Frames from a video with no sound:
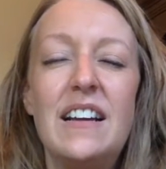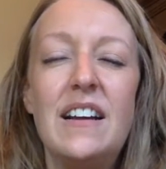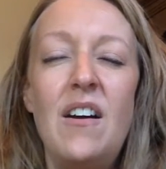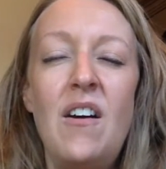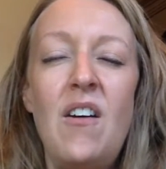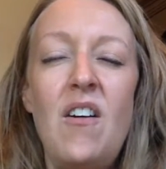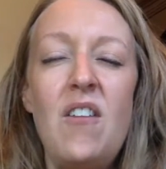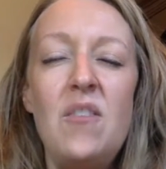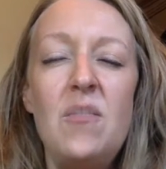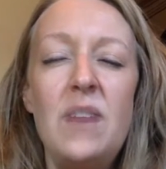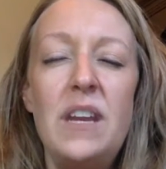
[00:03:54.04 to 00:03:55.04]
All
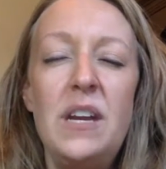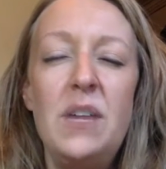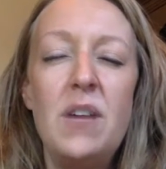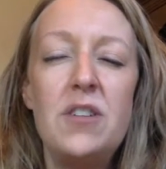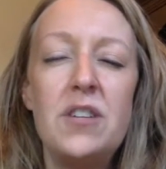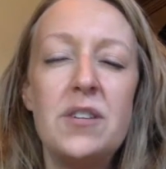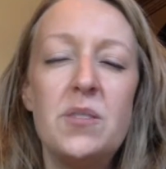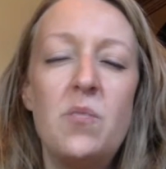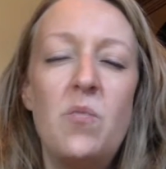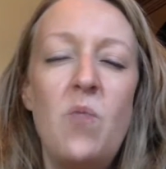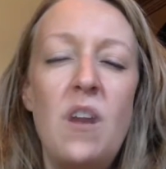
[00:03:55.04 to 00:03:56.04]
the way, you are just
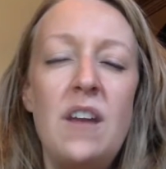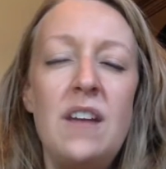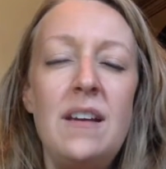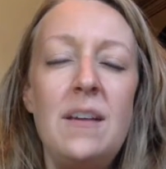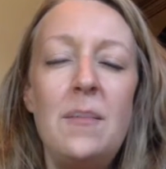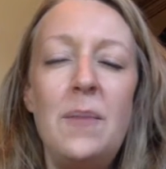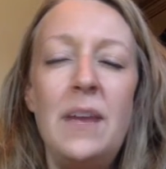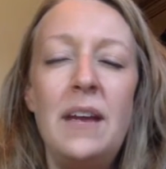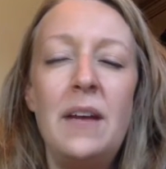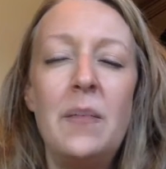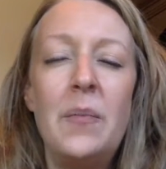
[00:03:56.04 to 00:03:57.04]
one
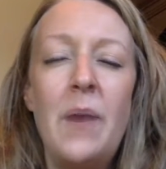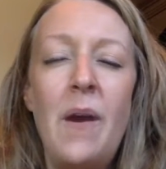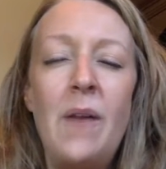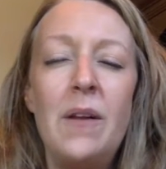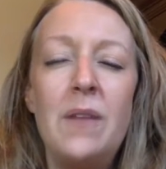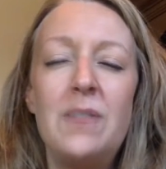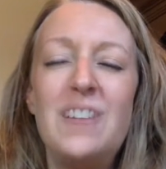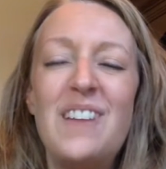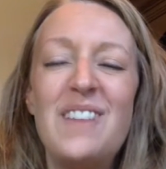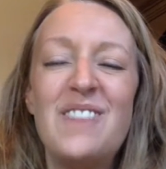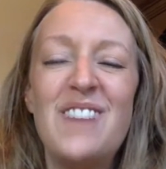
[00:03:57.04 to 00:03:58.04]
big ball of
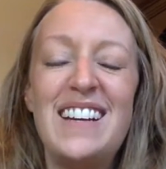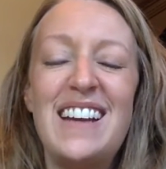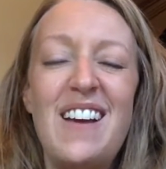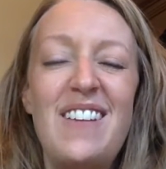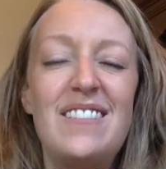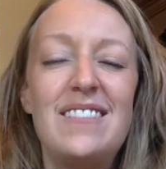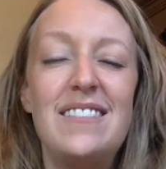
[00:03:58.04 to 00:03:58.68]
love right now.